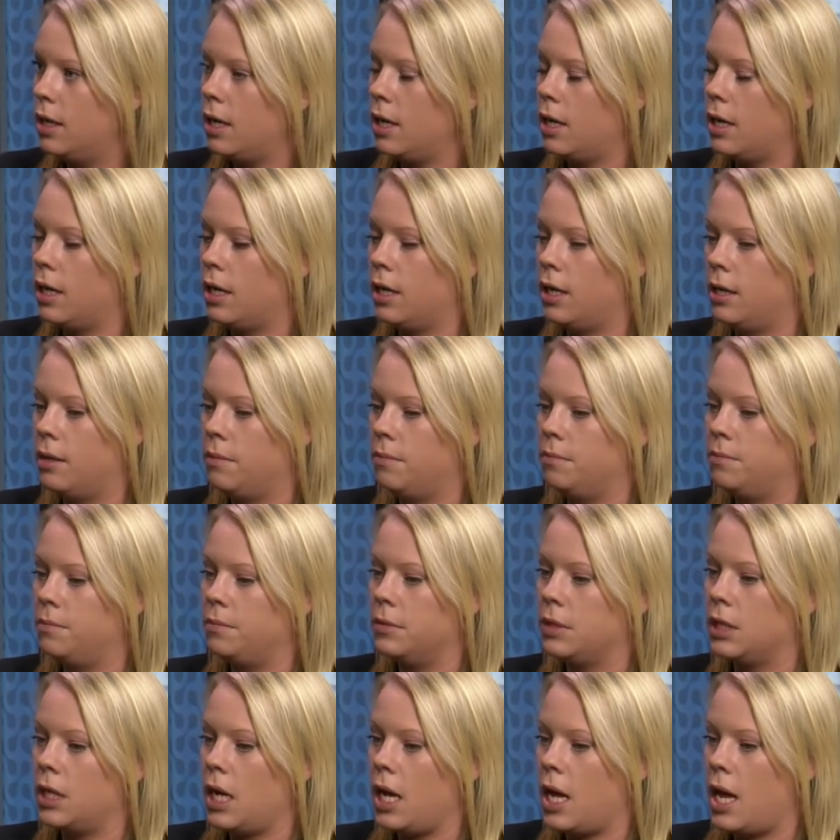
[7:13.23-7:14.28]
And
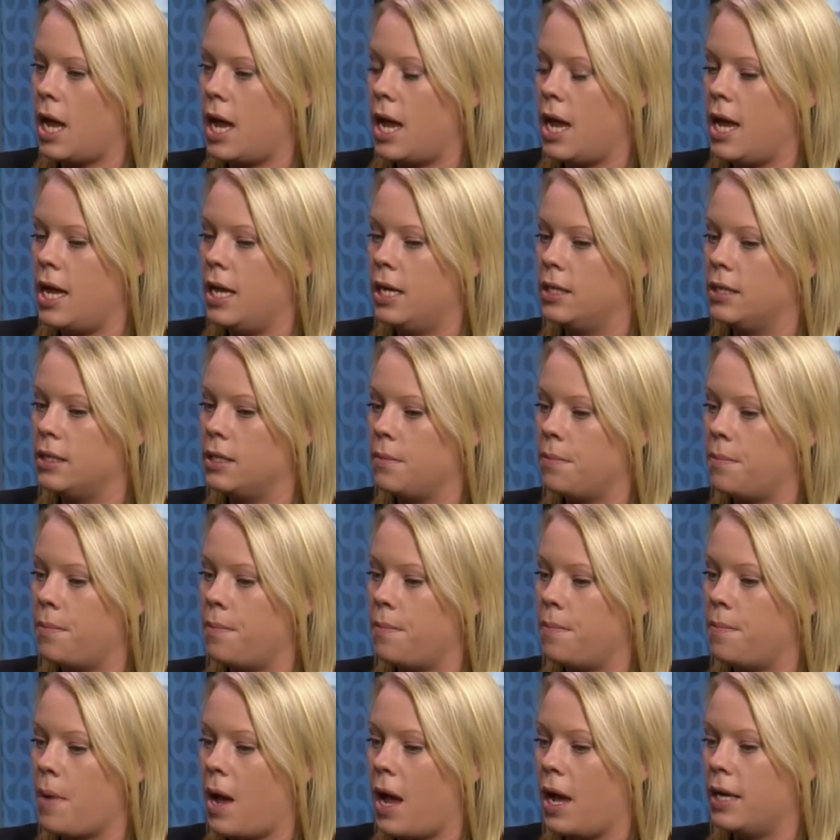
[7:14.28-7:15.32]

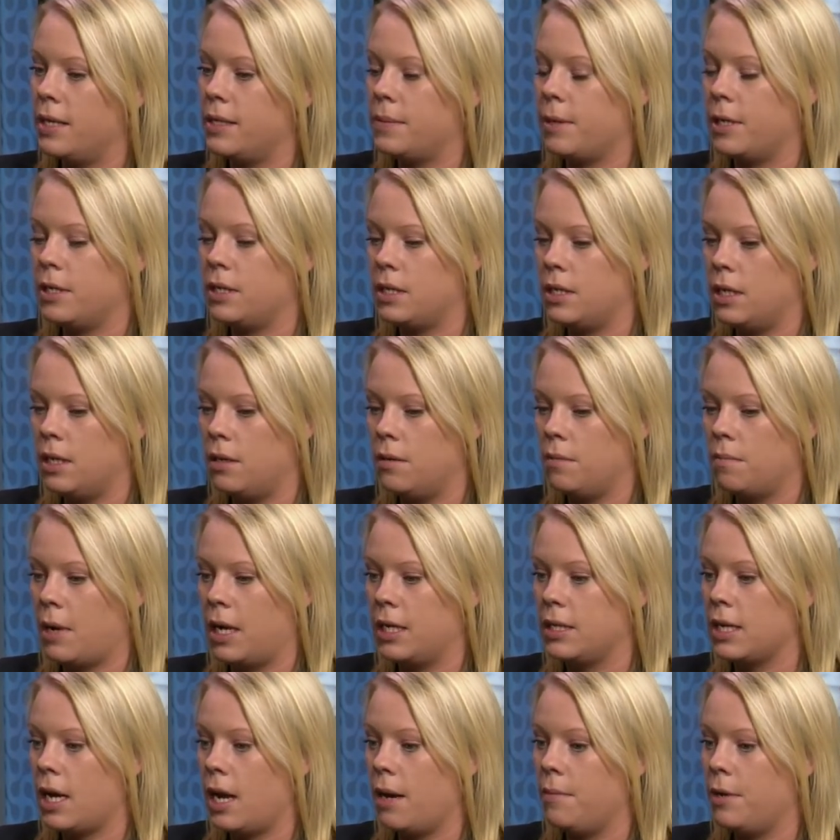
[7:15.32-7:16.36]
I spent
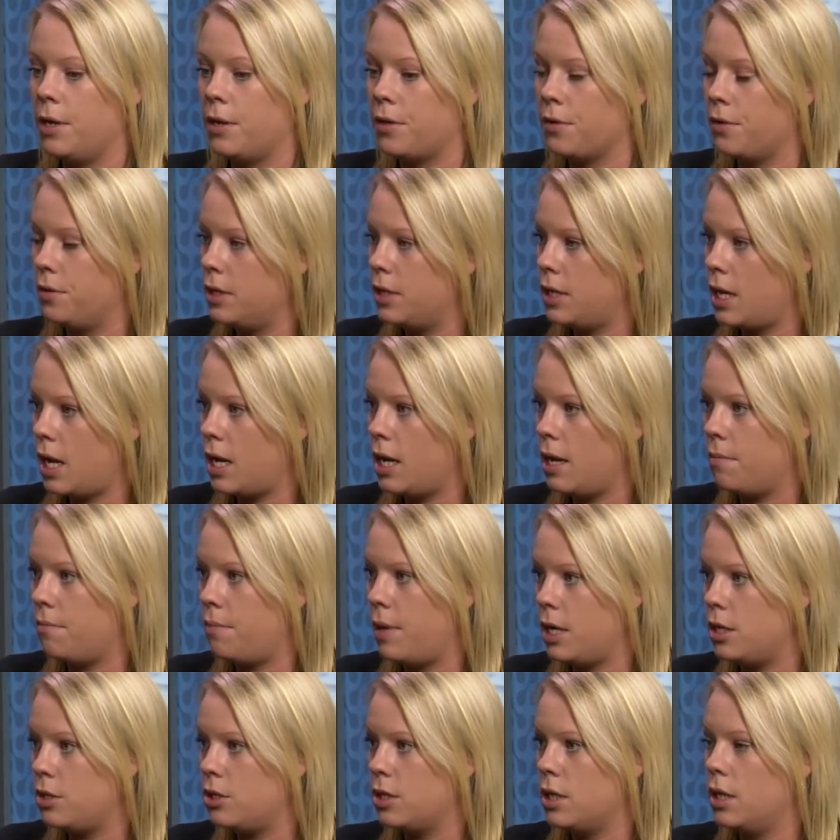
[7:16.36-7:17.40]
my time in a 30-day
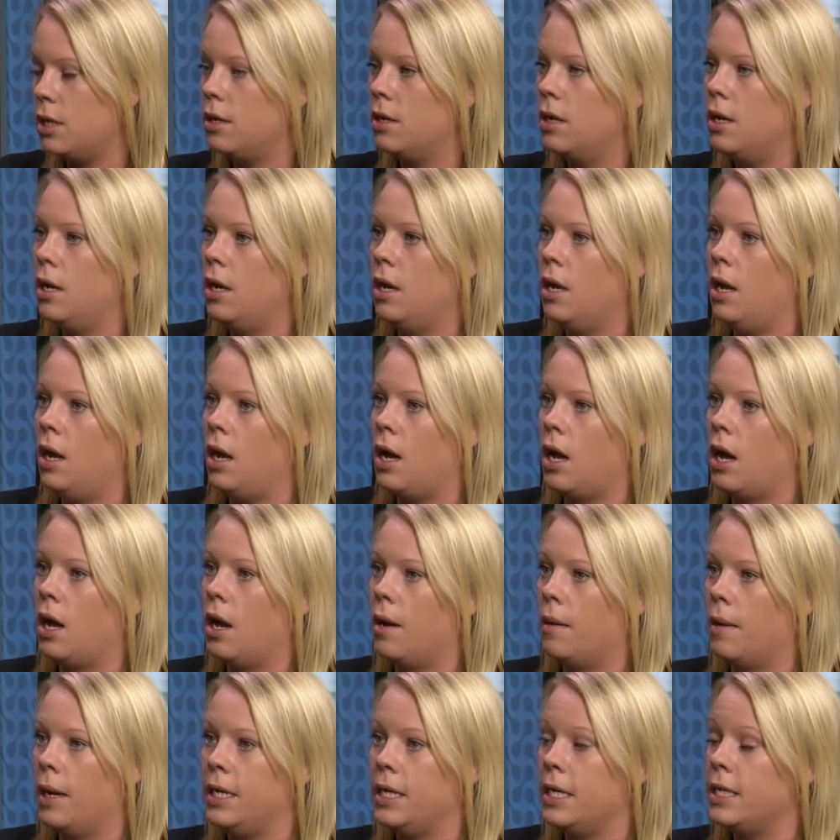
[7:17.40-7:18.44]
inpatient.
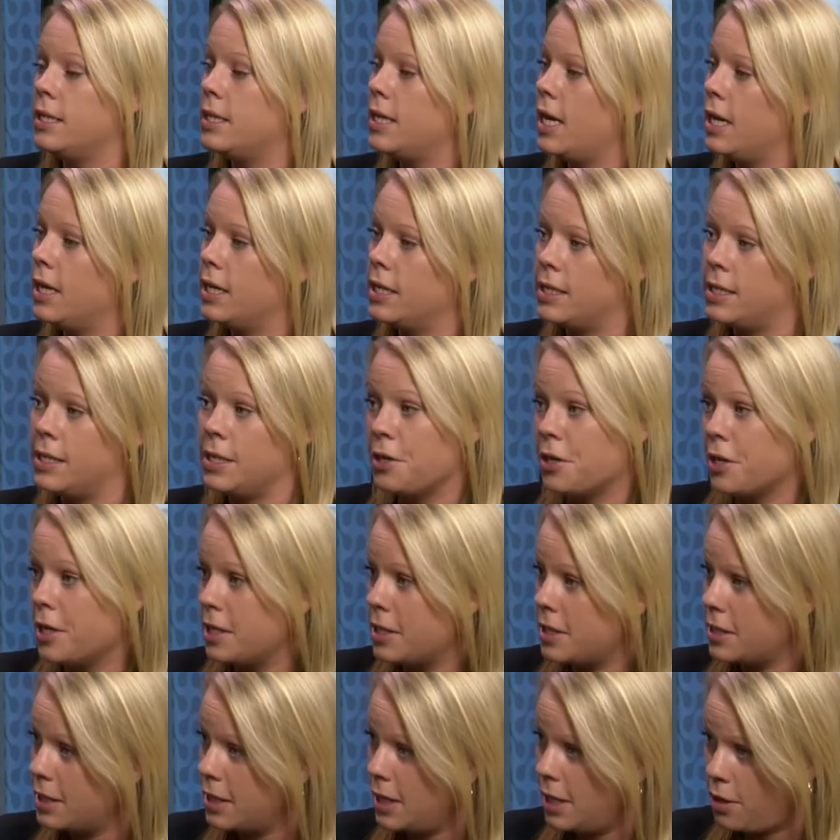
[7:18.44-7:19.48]
I didn't take it
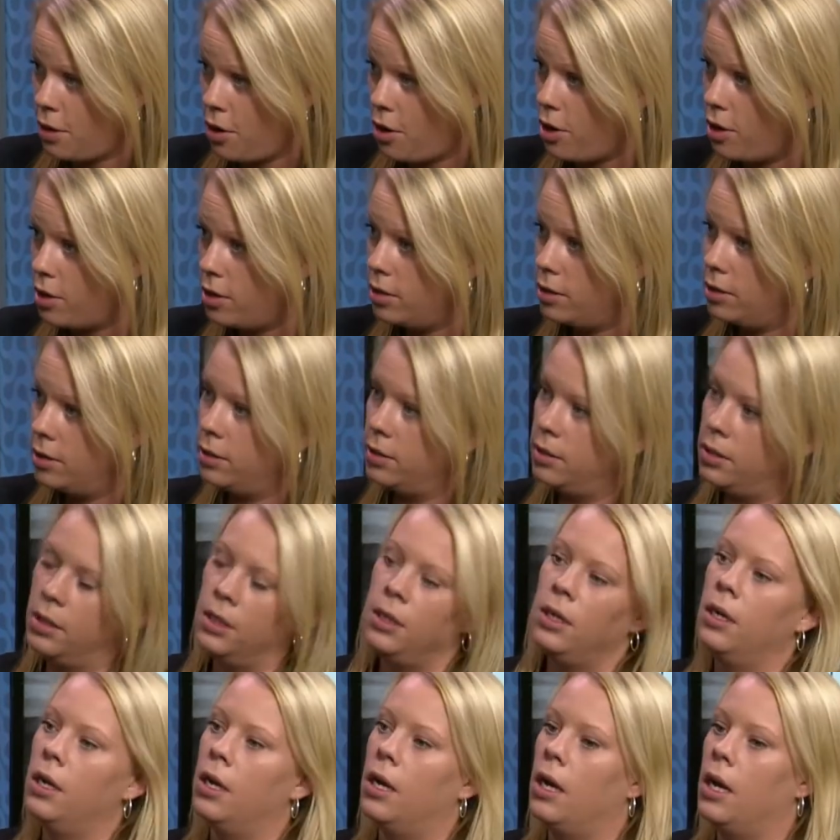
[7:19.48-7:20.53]
seriously at all.
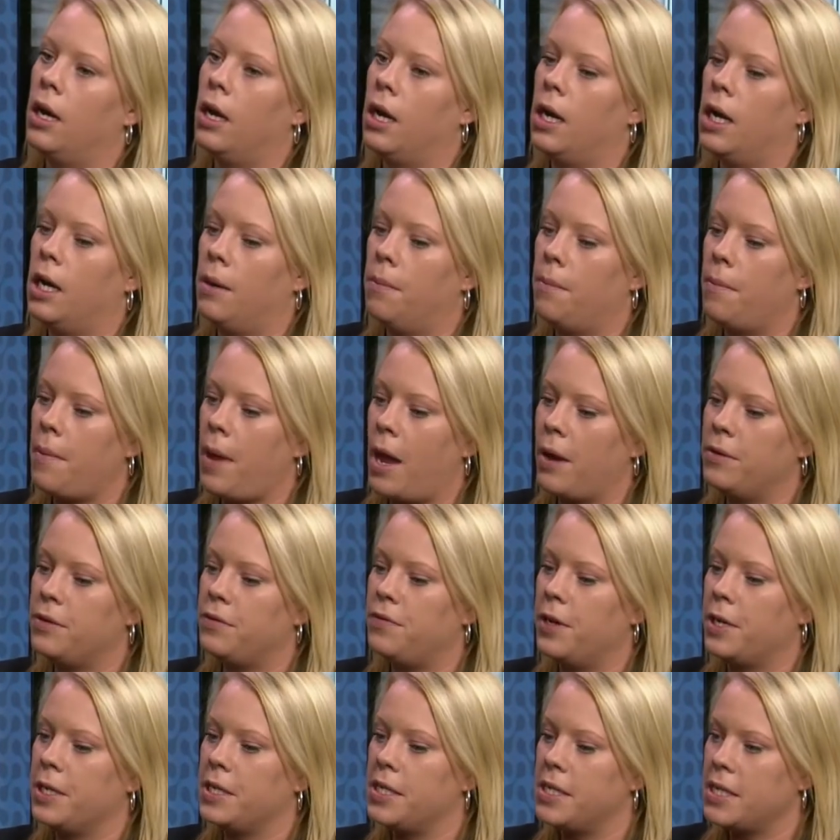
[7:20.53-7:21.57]
I was
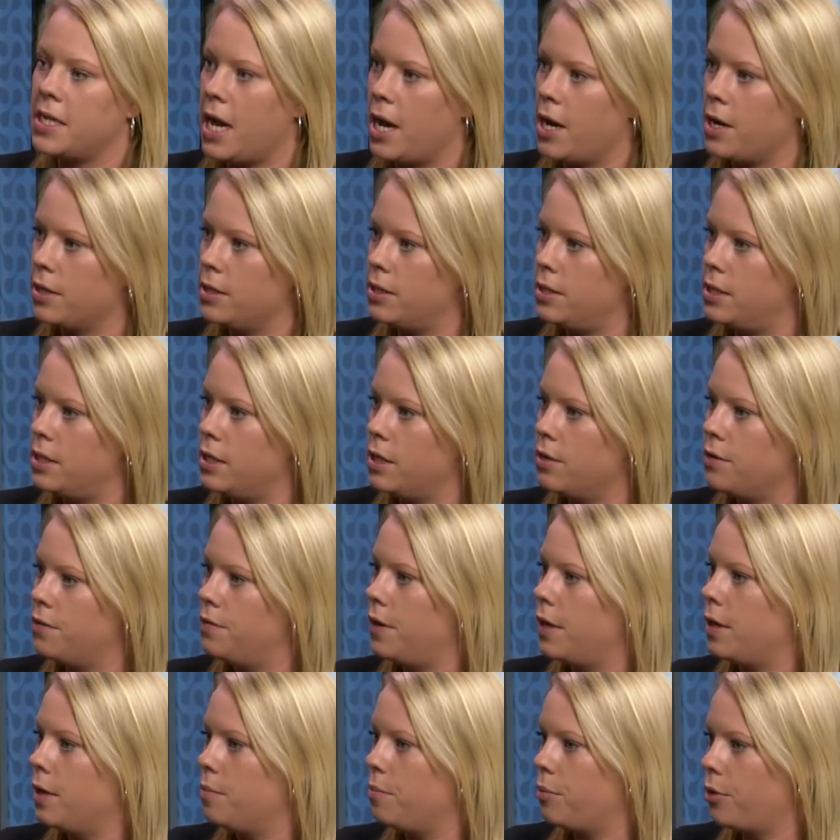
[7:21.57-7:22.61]
very scared still,
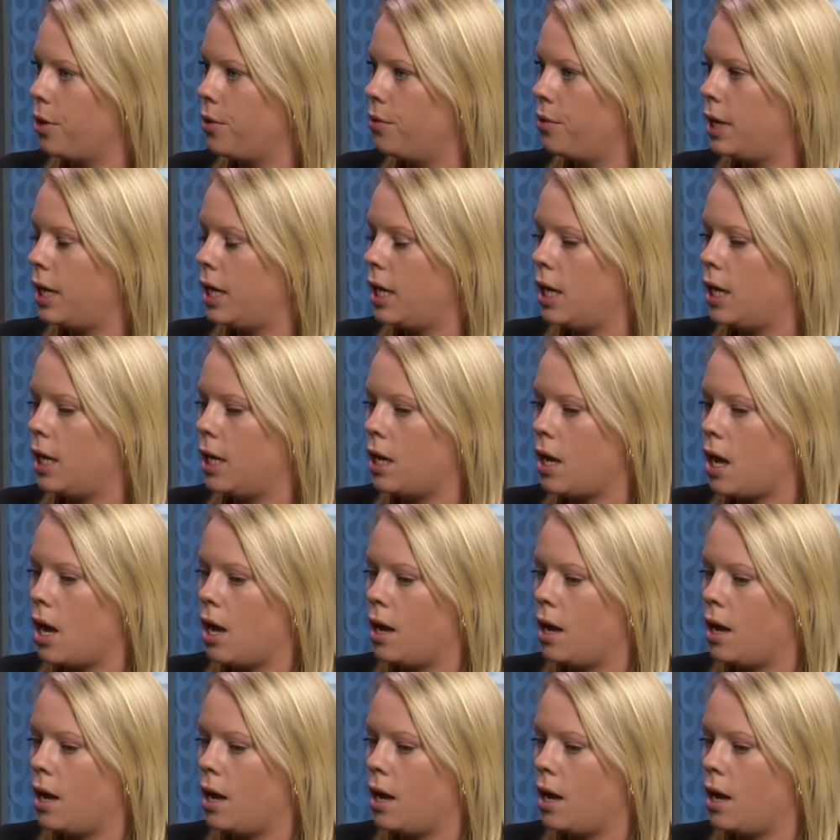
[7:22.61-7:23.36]
very broken.